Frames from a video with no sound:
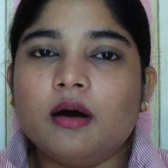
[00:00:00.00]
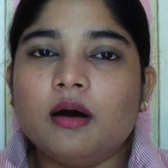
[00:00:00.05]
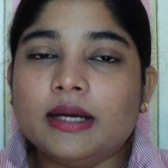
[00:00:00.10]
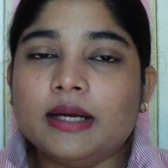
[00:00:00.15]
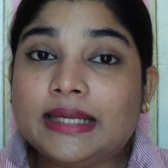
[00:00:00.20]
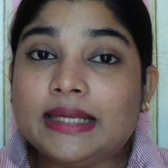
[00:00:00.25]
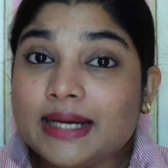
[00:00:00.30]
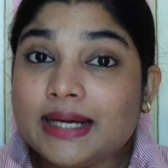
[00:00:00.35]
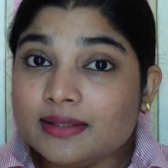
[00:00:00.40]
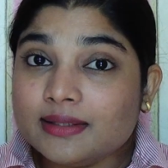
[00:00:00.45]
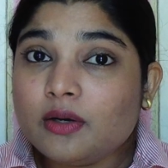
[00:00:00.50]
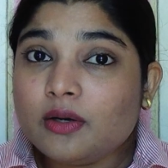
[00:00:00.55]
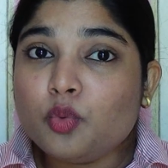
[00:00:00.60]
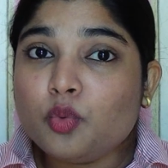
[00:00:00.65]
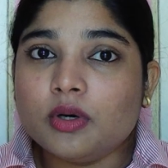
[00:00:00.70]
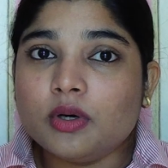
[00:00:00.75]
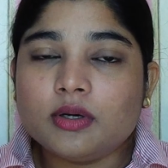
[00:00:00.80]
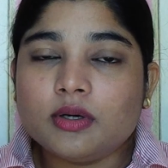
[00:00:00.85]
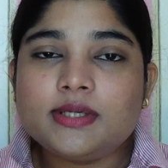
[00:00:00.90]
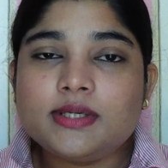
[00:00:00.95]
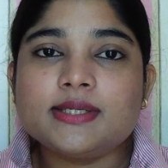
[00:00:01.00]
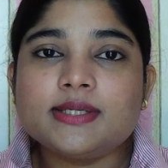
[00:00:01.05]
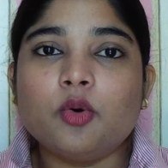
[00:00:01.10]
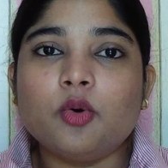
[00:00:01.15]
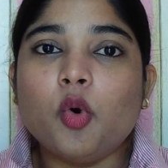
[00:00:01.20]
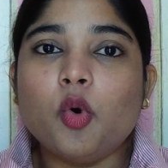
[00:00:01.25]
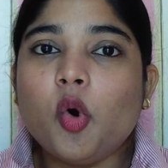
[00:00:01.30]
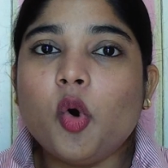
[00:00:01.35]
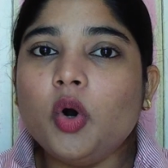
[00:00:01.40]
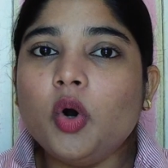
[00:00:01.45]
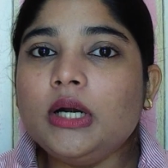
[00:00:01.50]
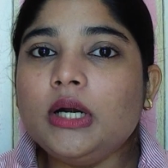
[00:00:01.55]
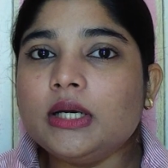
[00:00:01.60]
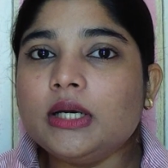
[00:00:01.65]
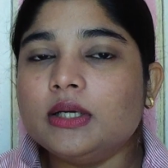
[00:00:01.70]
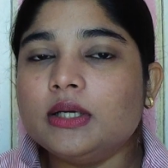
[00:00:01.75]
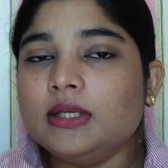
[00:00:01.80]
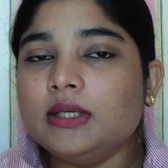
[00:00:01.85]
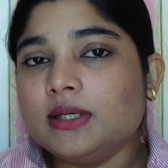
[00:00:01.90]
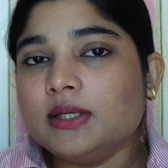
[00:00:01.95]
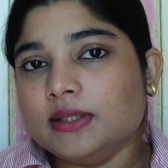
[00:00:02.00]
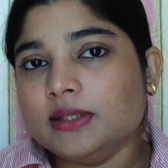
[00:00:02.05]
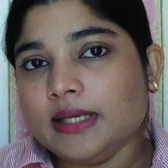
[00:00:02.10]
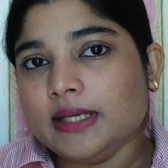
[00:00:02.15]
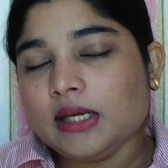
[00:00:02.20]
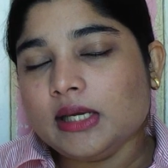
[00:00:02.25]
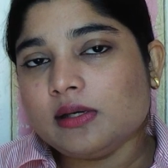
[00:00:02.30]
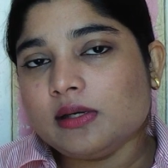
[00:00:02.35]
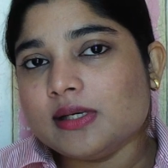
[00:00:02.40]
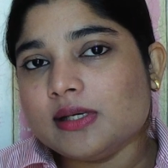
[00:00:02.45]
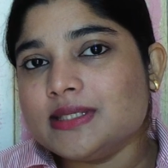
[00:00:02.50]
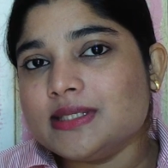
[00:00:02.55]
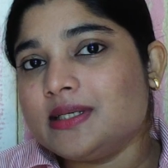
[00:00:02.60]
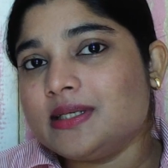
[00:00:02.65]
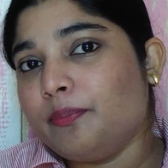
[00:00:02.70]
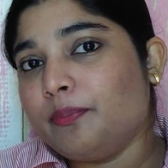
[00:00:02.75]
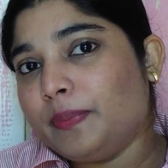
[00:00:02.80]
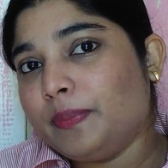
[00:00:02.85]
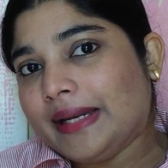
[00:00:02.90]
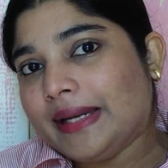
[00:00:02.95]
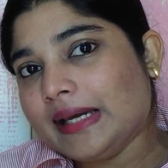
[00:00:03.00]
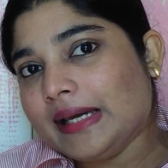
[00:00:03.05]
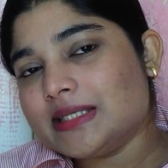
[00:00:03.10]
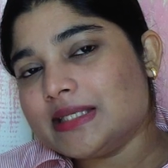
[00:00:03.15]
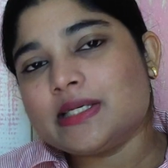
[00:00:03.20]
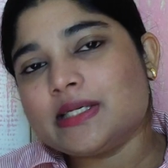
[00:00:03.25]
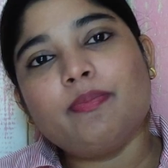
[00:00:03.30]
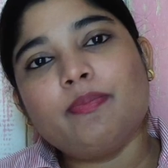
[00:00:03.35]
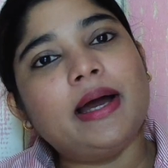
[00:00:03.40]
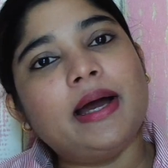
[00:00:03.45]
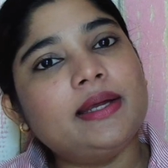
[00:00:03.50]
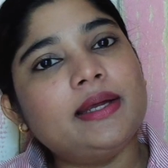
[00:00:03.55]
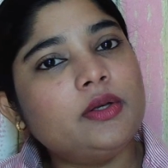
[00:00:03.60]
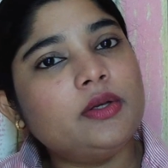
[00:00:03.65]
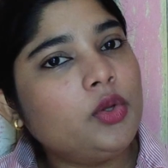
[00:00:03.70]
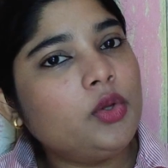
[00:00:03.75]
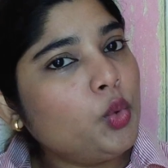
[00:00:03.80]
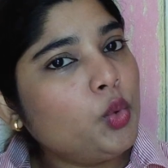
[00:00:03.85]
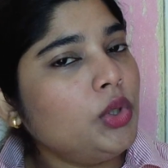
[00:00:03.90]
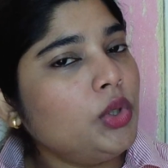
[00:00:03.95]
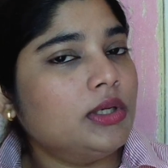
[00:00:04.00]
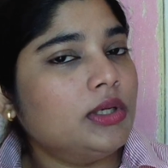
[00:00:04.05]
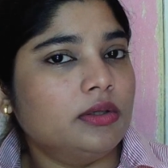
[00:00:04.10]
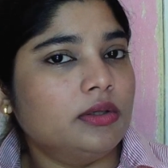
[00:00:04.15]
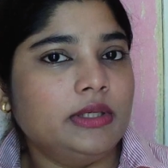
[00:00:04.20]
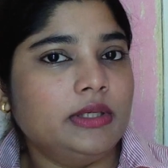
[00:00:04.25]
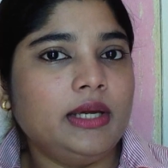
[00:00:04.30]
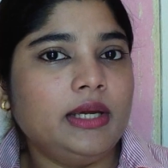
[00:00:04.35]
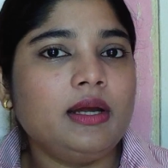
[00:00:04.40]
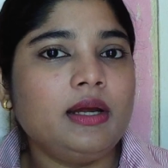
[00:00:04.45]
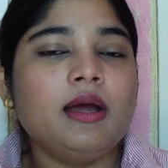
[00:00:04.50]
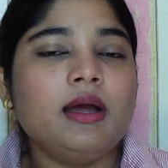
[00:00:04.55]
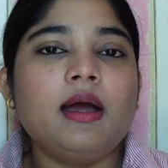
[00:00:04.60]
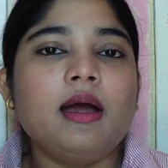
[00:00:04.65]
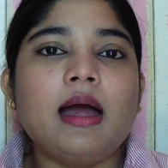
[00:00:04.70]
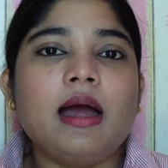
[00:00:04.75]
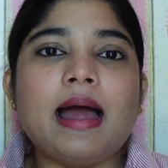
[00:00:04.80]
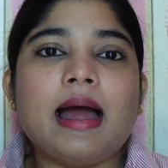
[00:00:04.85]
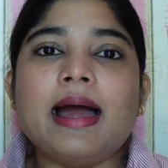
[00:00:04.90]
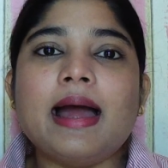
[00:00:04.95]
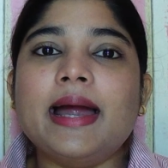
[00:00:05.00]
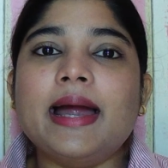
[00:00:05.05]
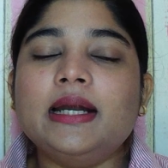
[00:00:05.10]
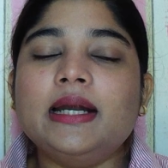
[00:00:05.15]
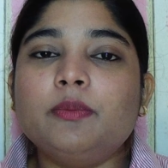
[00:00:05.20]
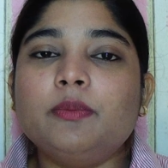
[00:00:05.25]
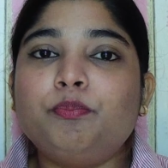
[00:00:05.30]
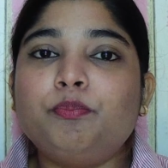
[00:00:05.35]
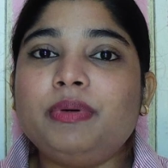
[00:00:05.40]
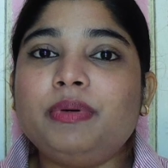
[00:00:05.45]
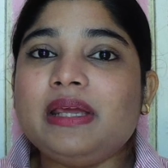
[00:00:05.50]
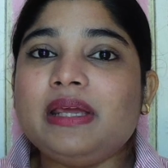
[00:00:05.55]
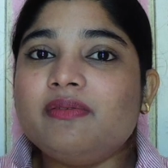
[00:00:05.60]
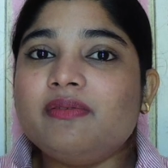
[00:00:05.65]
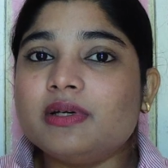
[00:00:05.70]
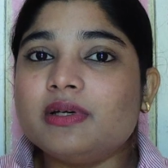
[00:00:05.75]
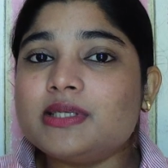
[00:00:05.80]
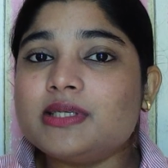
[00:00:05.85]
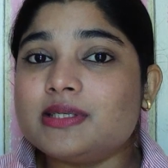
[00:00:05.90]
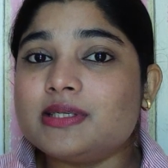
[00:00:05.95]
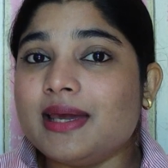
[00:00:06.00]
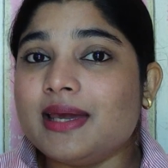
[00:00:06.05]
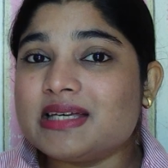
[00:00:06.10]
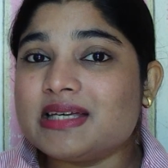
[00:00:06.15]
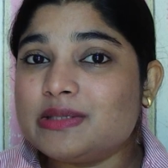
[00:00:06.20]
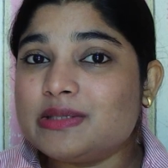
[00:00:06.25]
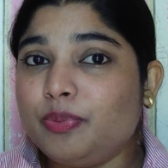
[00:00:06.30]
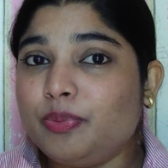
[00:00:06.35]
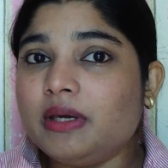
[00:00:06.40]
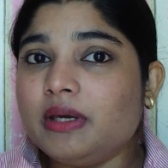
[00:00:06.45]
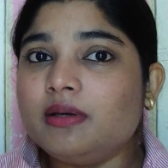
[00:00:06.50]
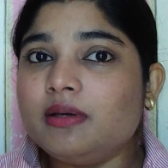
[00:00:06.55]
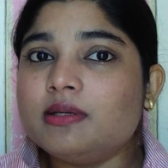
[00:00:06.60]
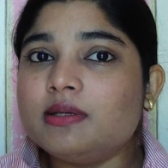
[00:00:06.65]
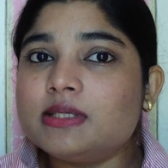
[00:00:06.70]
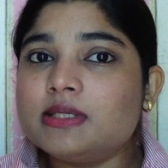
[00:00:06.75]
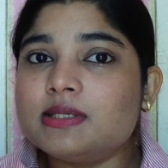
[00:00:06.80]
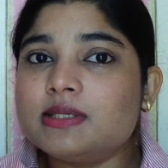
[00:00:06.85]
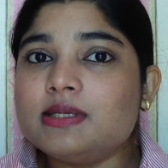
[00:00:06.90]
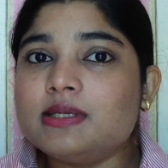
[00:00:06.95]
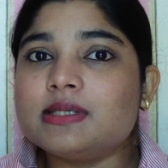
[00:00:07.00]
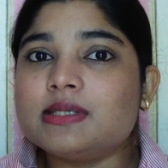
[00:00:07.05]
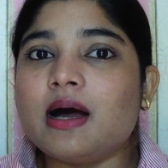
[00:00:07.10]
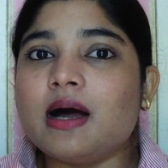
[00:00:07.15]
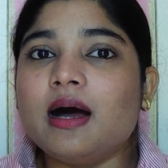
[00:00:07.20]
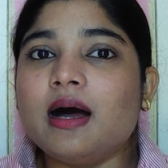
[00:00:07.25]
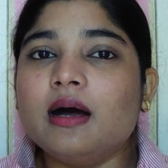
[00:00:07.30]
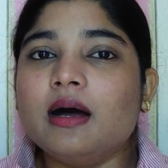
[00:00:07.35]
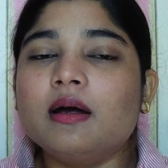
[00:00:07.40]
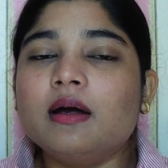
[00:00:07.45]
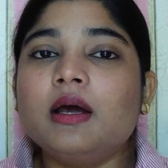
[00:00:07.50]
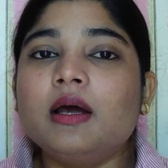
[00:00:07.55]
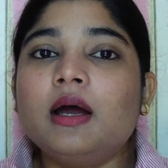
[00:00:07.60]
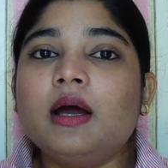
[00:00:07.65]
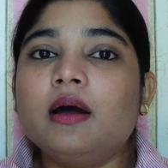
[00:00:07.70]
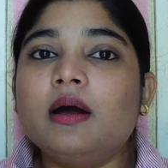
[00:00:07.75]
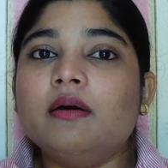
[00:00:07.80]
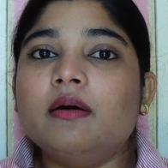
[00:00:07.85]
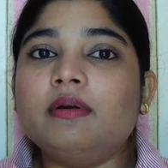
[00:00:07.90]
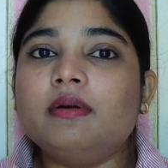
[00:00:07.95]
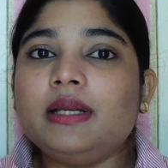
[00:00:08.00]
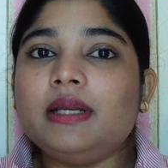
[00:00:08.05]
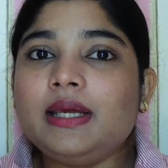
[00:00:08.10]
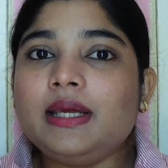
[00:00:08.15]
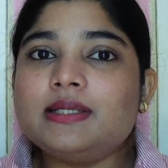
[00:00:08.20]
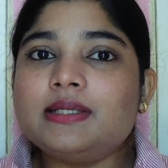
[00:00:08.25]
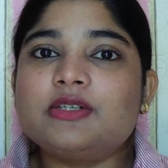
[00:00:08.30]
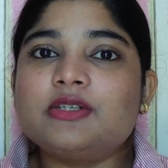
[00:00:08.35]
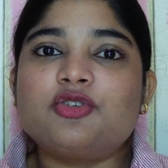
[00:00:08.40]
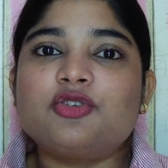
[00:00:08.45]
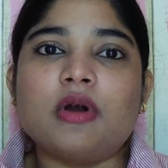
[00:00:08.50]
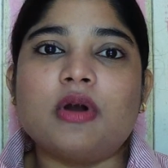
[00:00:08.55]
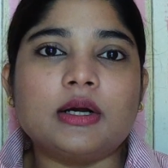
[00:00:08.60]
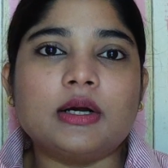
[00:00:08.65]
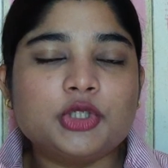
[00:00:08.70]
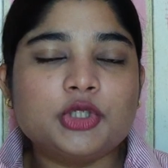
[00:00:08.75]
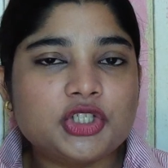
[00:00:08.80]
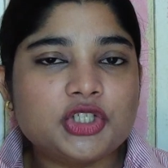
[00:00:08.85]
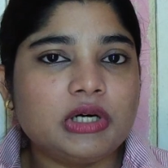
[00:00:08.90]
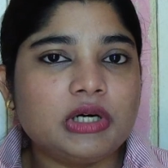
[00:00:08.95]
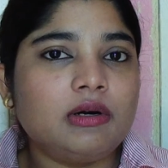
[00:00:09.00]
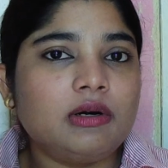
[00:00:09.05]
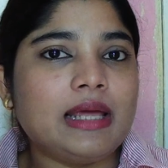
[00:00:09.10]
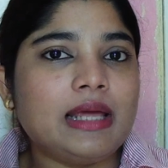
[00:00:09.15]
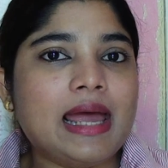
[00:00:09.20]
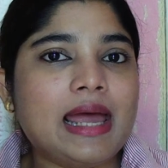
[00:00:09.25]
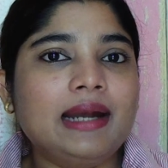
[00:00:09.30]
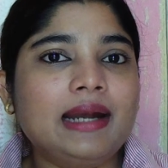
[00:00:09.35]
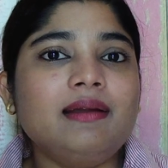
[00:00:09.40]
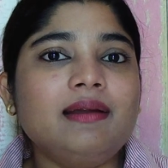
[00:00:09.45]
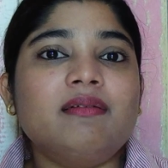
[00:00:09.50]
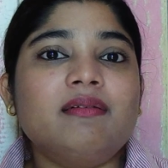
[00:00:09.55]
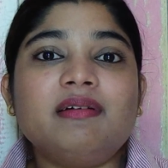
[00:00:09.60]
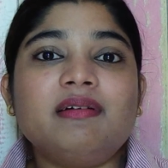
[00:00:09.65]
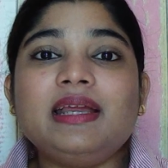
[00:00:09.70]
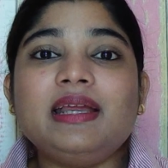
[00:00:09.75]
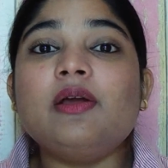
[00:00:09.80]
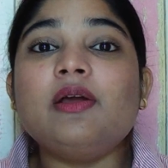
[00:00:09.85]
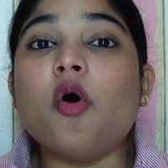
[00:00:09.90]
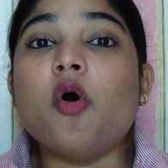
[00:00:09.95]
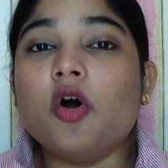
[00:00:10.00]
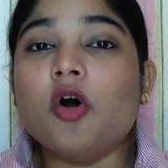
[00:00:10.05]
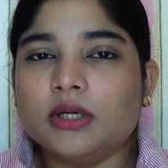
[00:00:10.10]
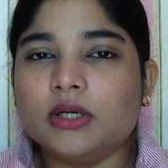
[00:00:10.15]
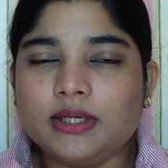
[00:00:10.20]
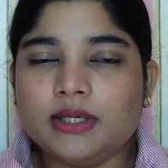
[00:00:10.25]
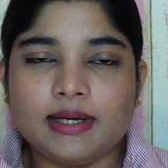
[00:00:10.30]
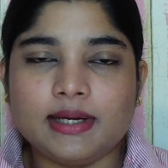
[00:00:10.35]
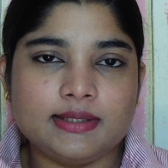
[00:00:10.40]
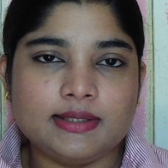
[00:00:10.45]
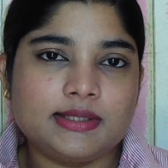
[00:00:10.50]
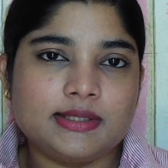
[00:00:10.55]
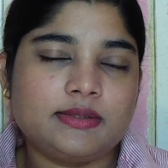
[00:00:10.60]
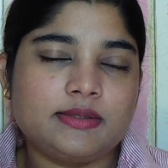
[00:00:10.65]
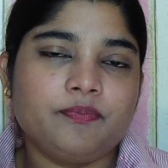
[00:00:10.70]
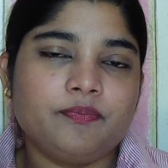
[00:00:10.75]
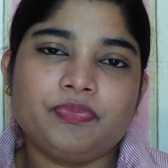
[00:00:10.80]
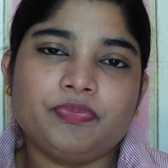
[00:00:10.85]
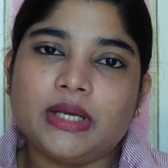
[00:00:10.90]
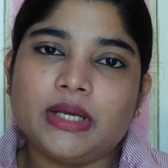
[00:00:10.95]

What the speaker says: In other words, old learning is replaced by new learning, and previous experiences are restructured and reorganized.